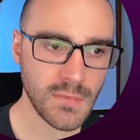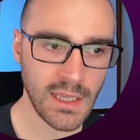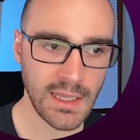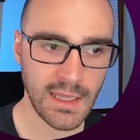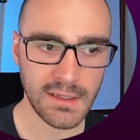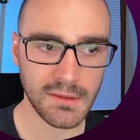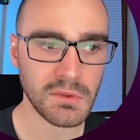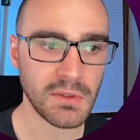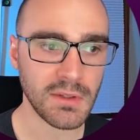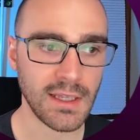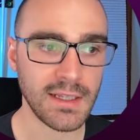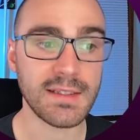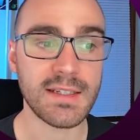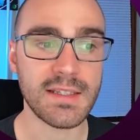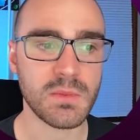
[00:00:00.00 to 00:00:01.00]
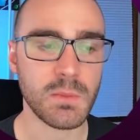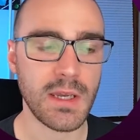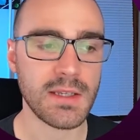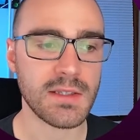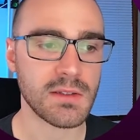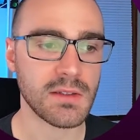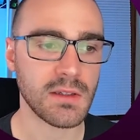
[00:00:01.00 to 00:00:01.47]
and and disk
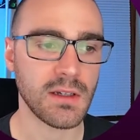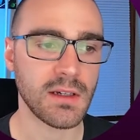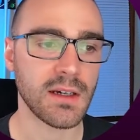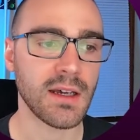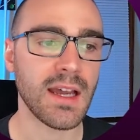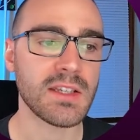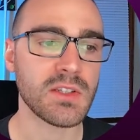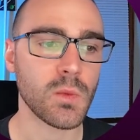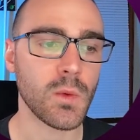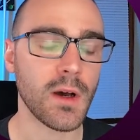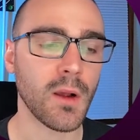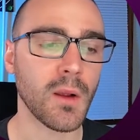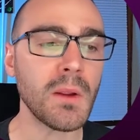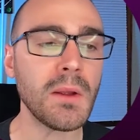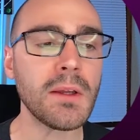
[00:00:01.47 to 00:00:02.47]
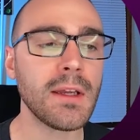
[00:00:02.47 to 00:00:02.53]
space uh, as well.